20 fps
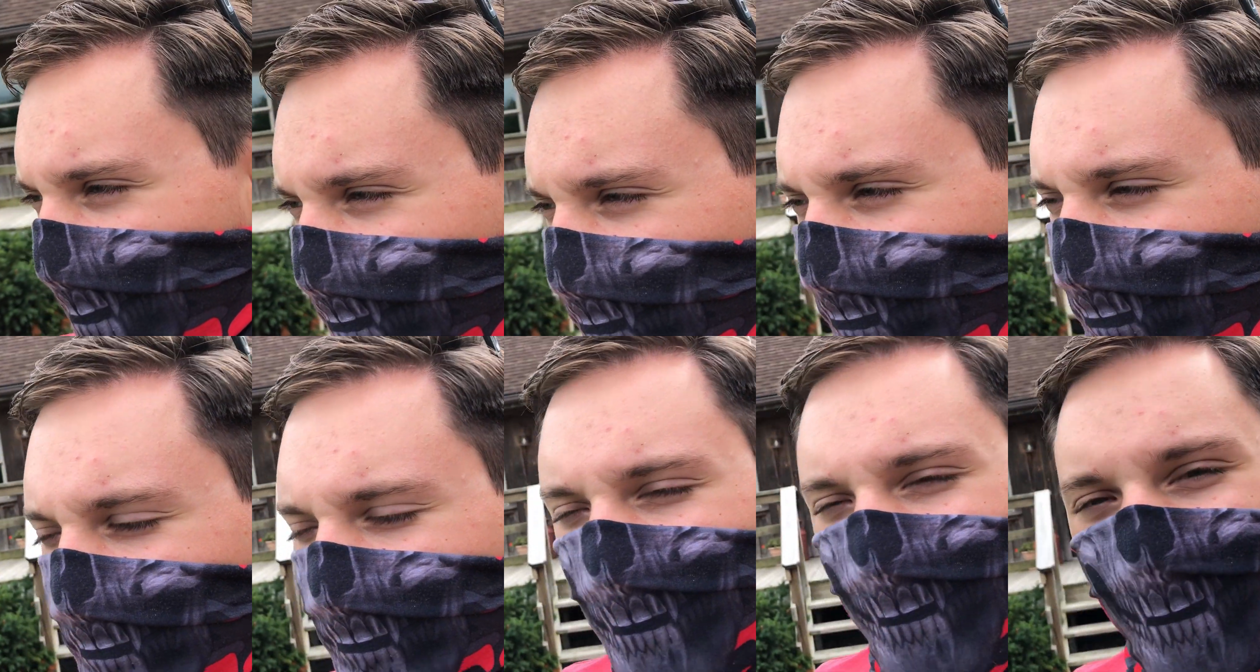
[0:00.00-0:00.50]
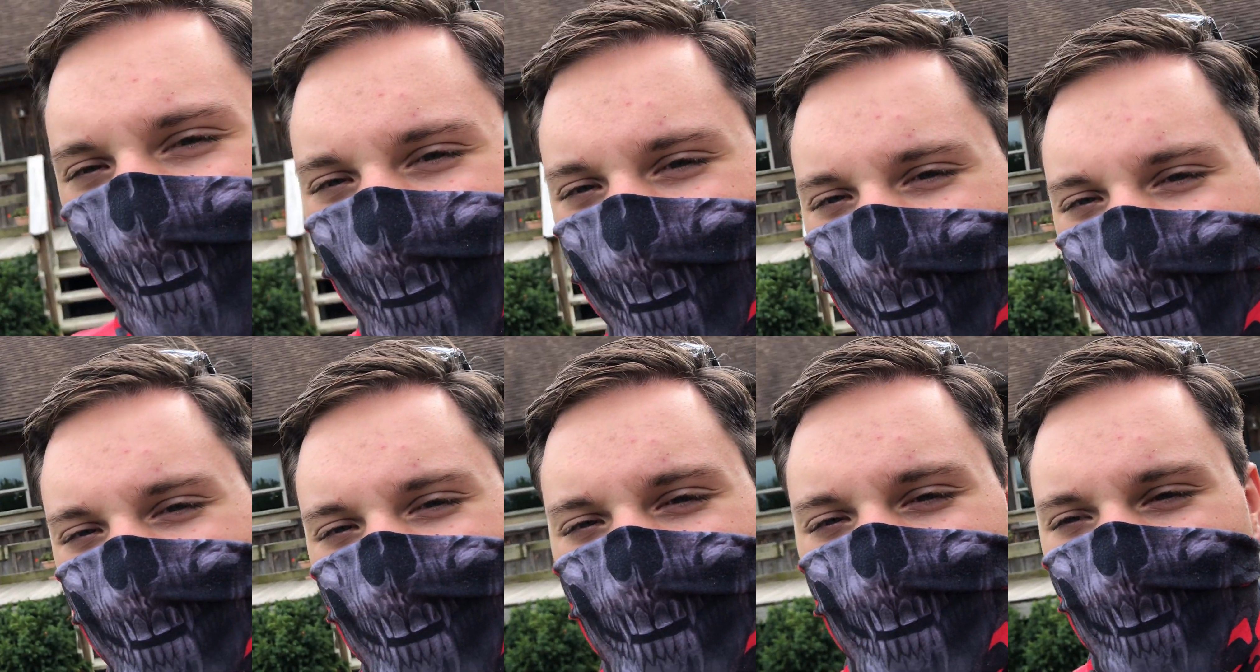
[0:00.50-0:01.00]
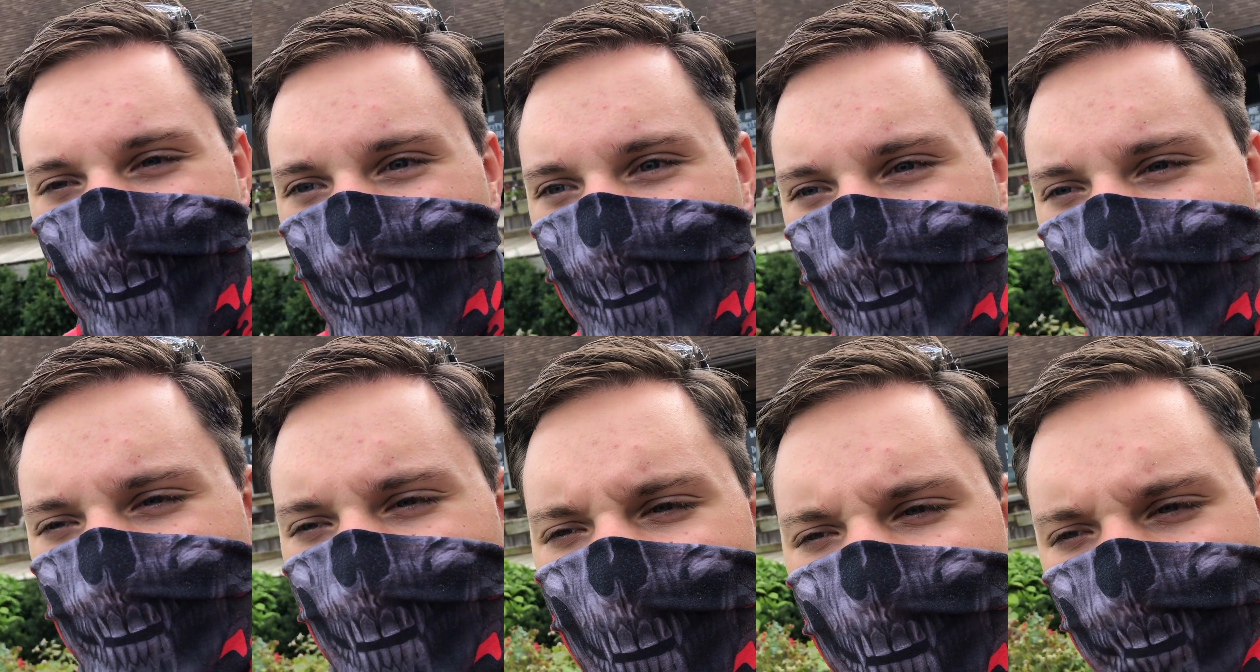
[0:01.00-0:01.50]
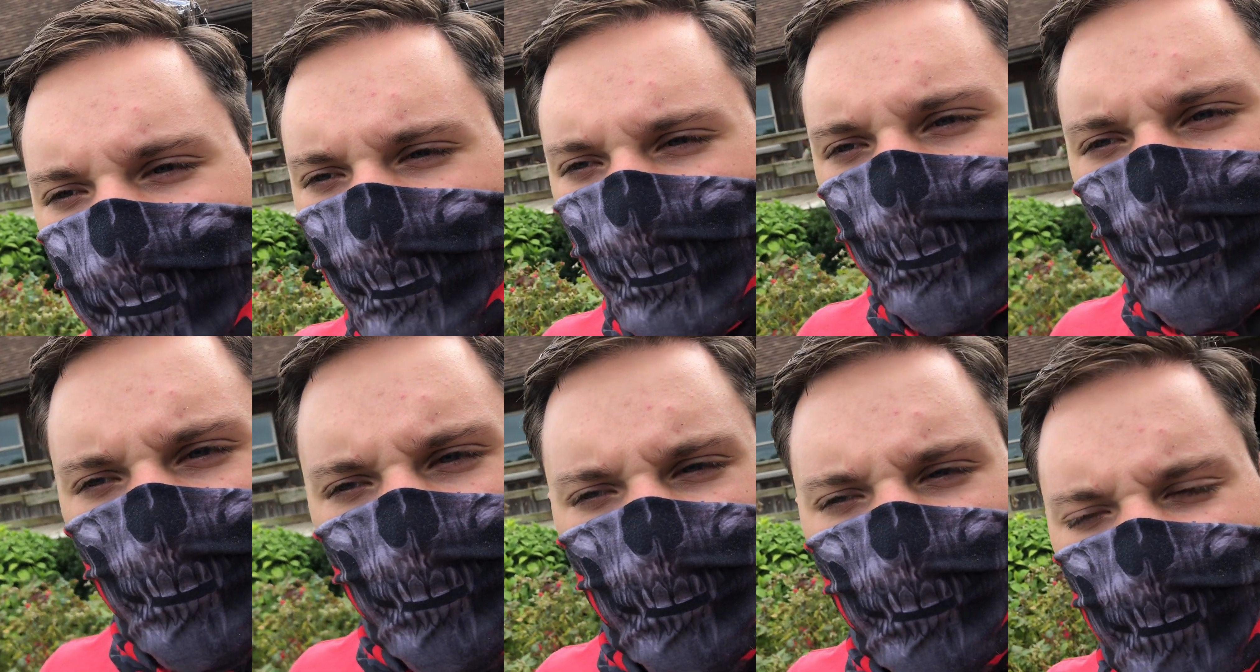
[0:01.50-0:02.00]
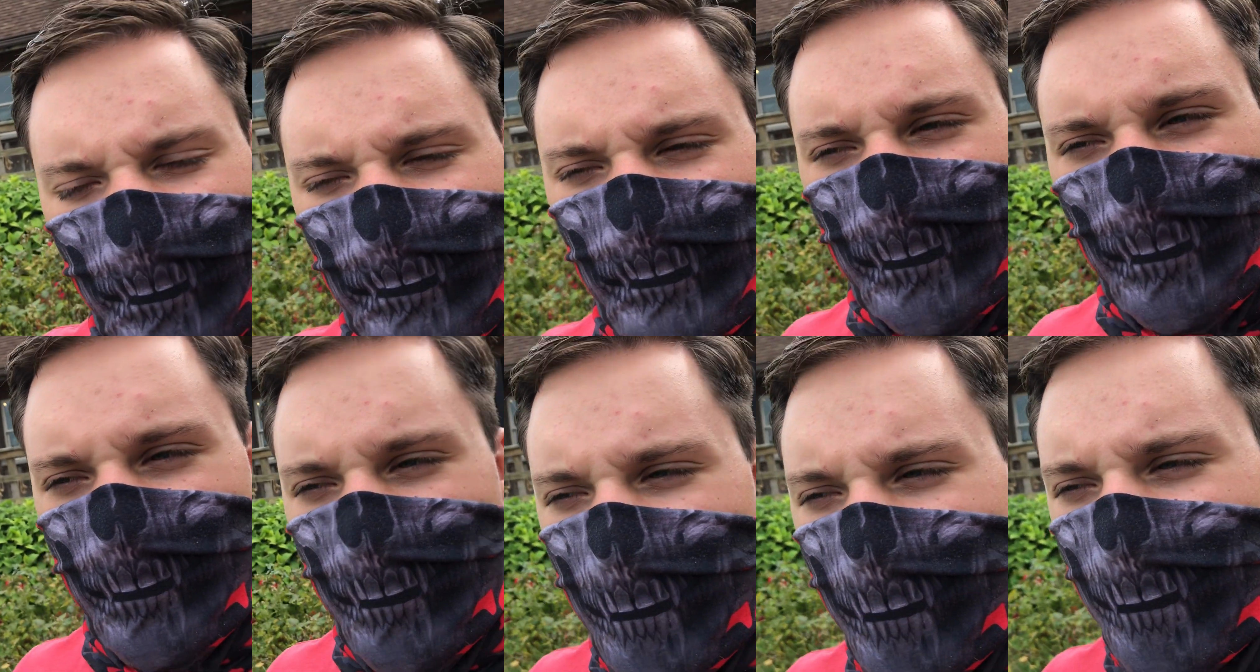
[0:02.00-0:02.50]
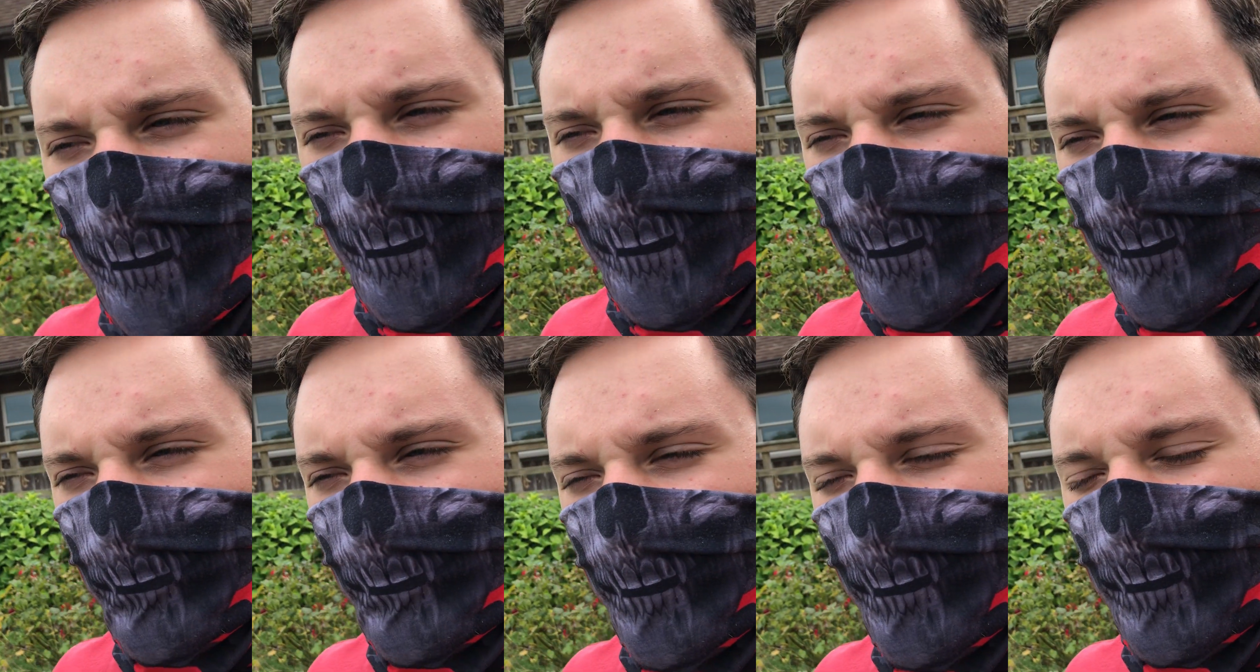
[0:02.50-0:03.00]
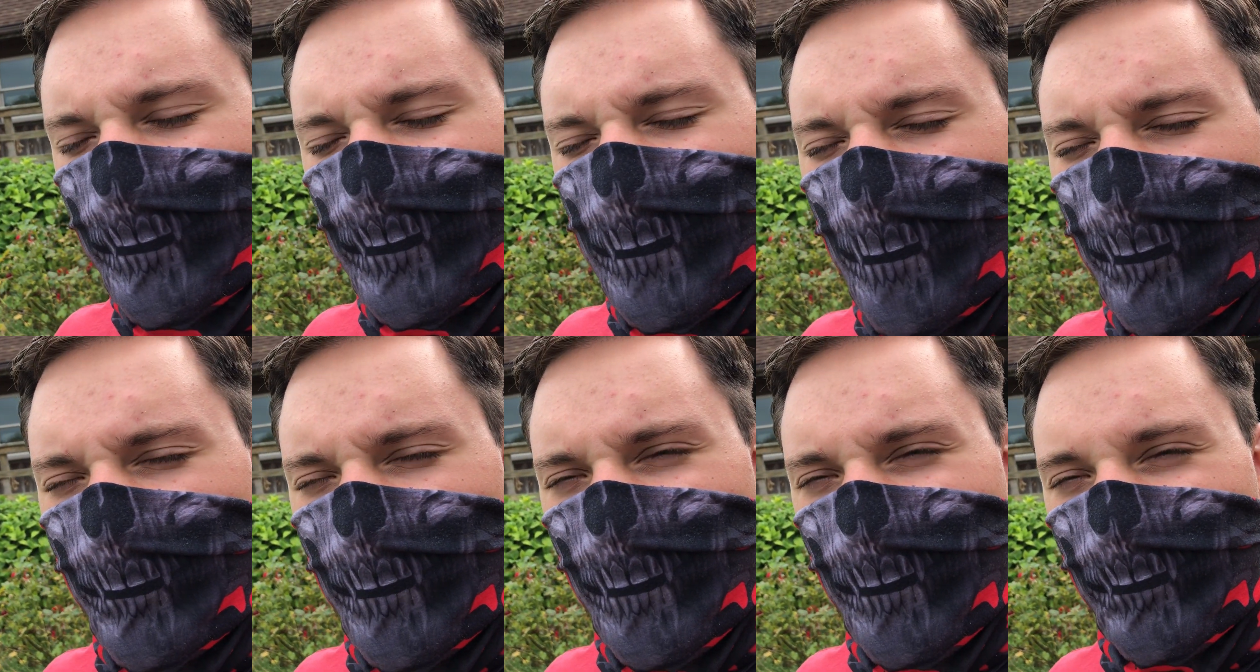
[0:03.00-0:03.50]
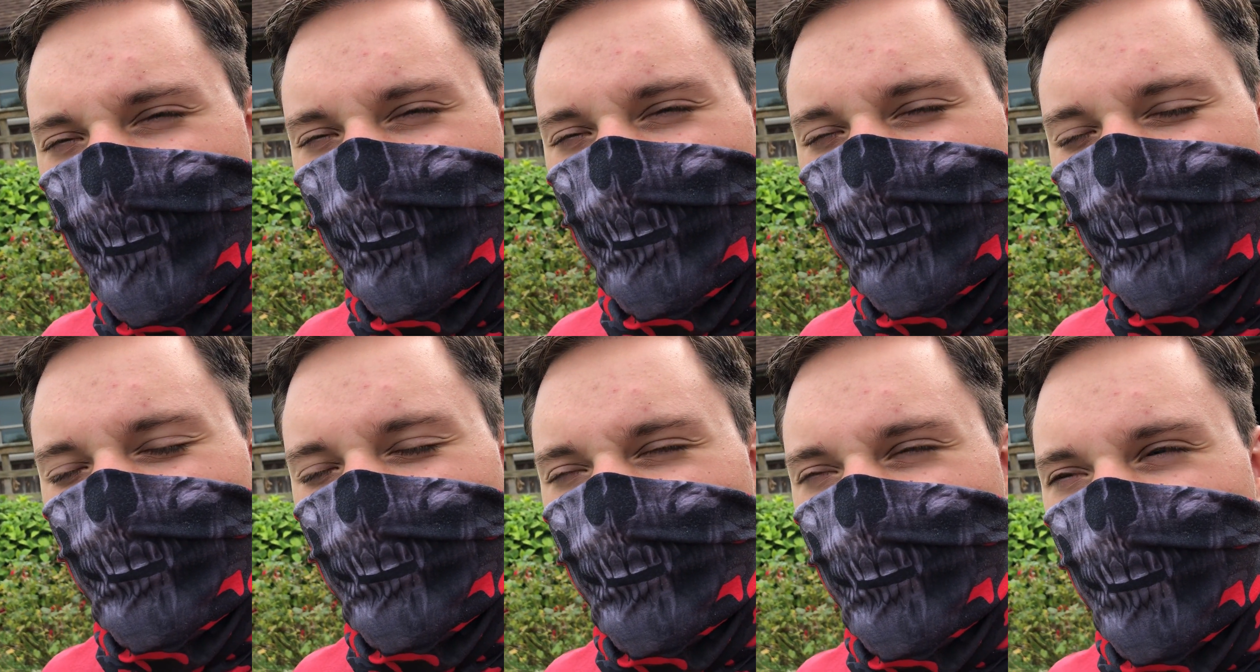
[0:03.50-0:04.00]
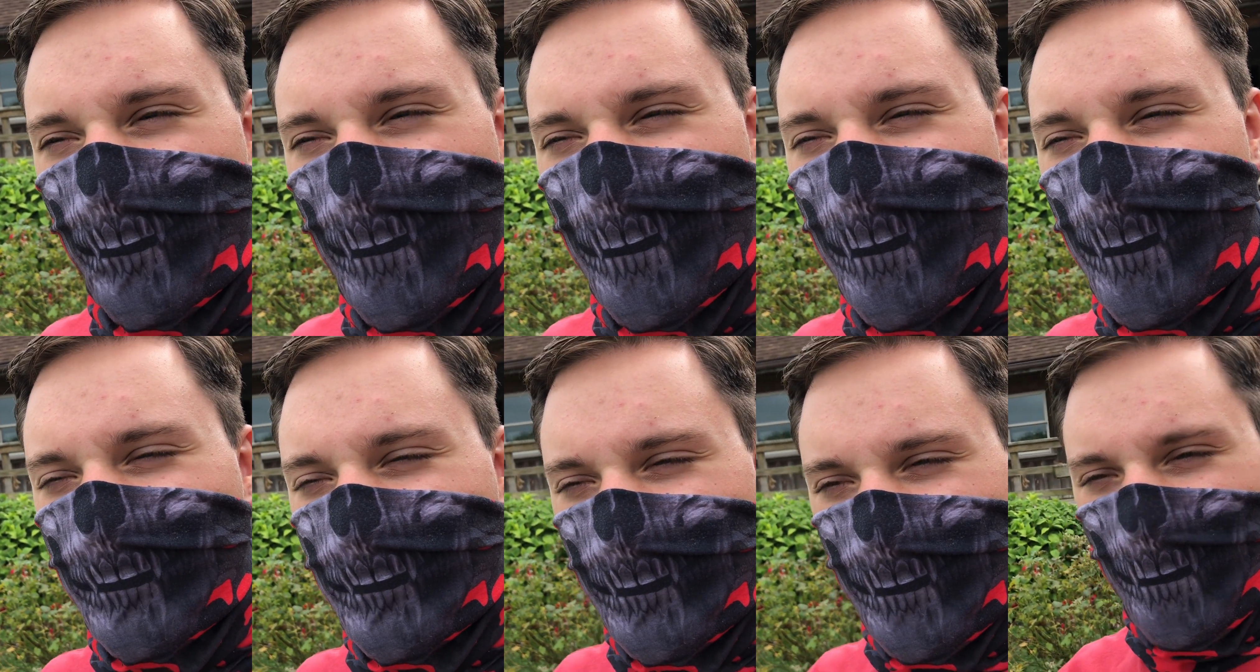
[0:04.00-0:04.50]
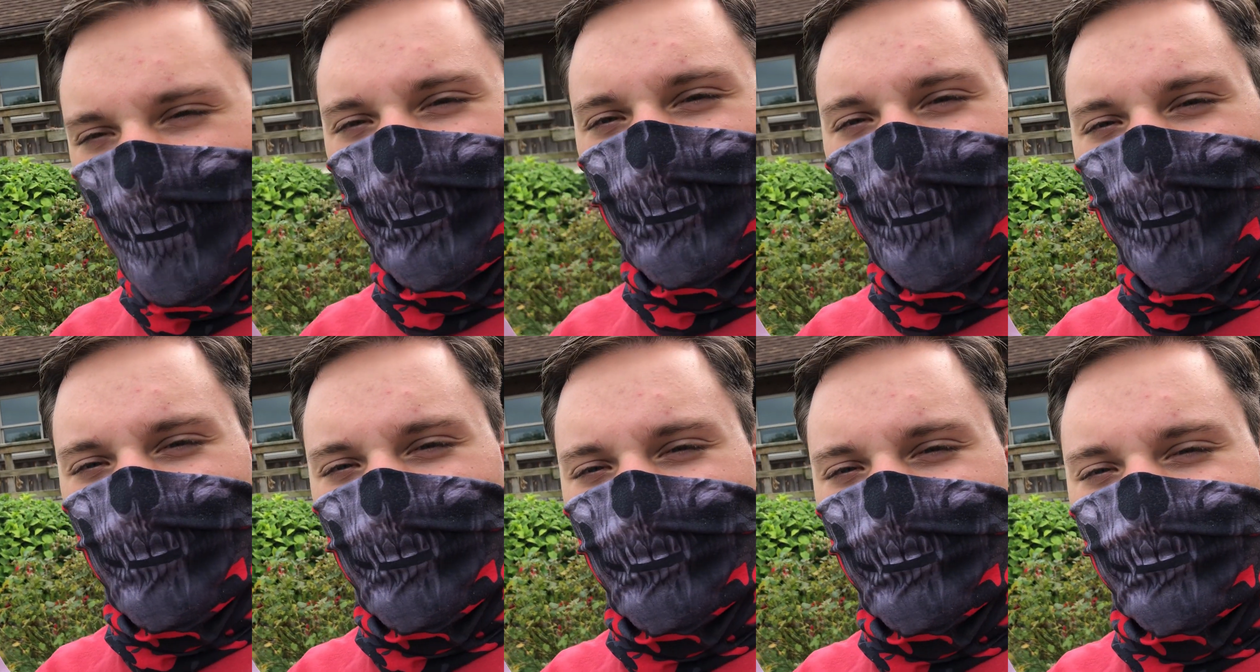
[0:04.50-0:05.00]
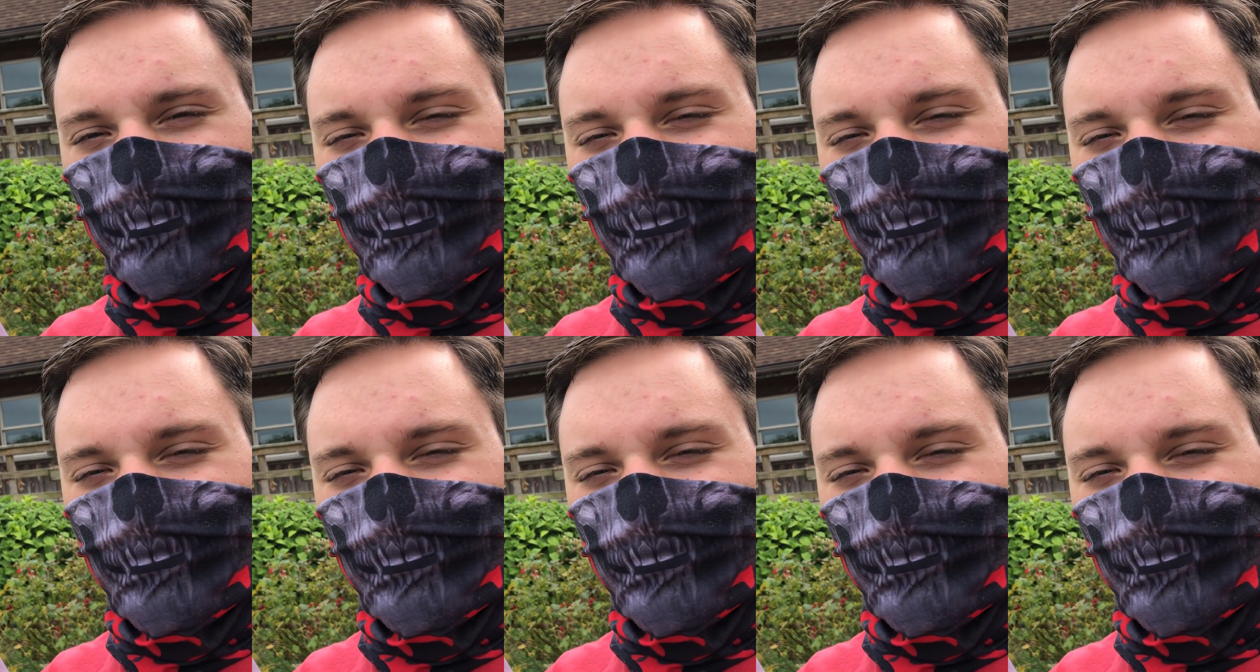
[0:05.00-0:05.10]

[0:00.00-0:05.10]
So the last one we went to, I forget the name of it. Here's the name of it.